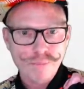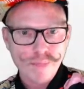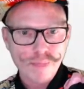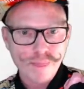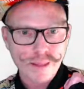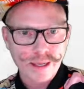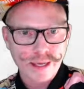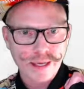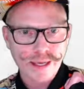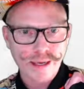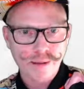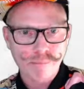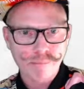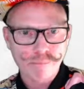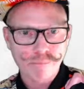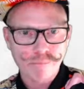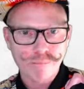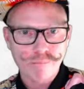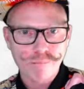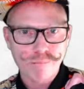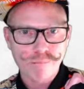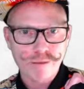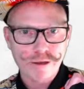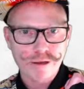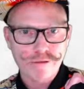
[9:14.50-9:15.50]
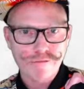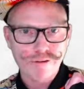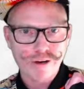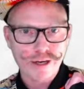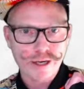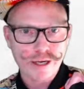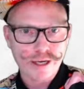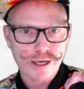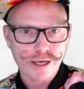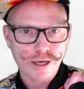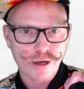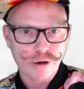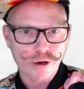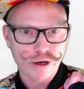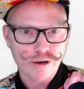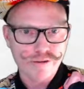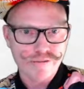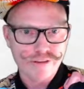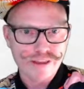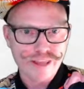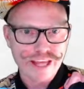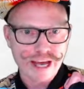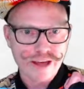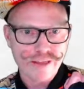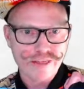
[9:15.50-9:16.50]
If I go over
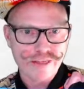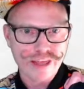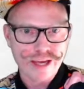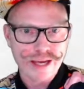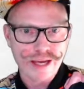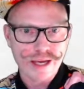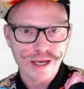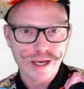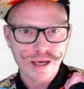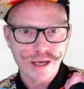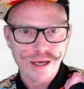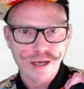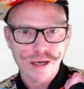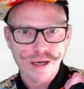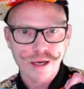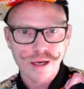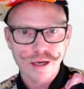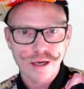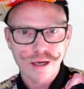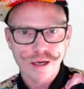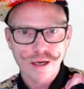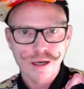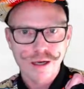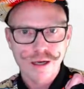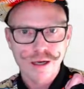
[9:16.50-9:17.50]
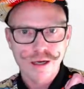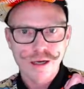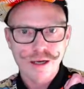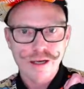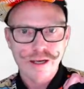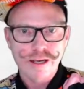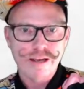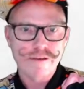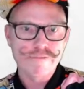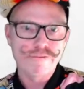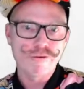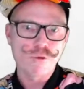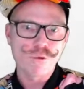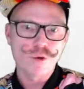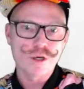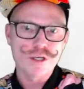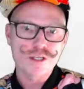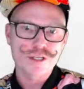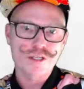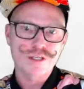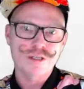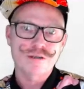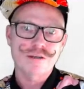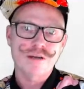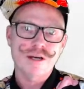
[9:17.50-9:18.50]
that there, if it
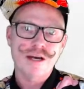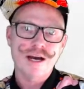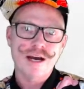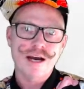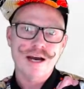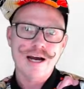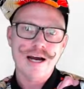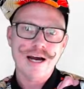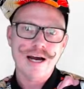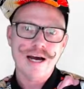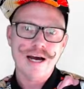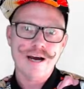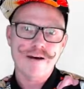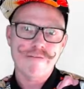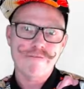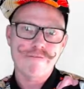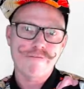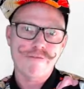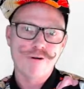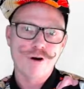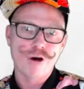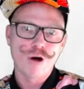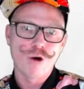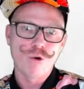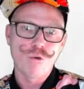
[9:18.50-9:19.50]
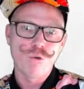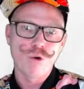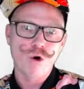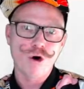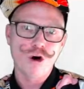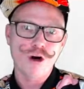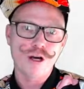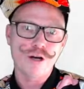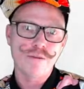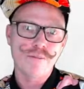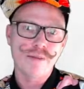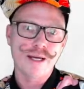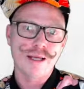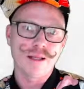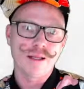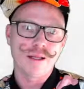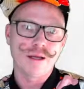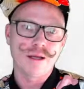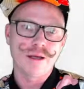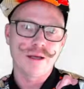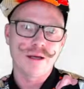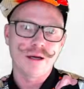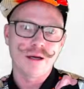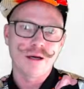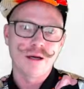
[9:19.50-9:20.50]
was half a
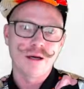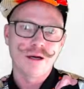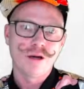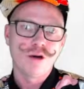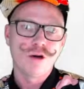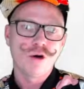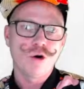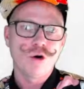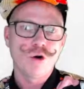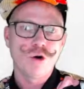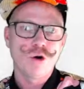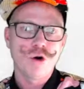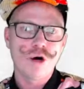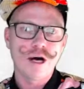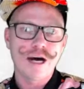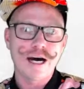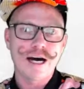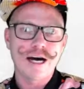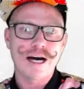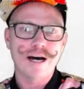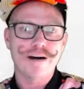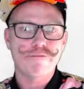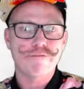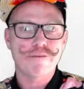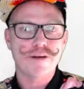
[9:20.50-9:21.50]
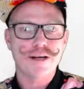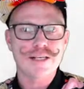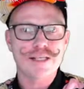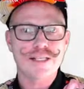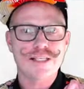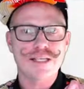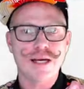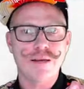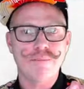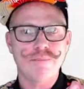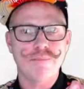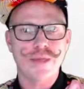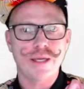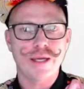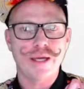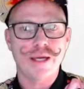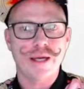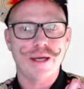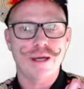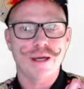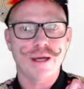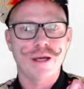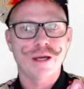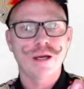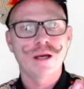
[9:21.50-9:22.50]
watermelon or half a
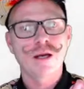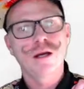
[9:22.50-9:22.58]
something,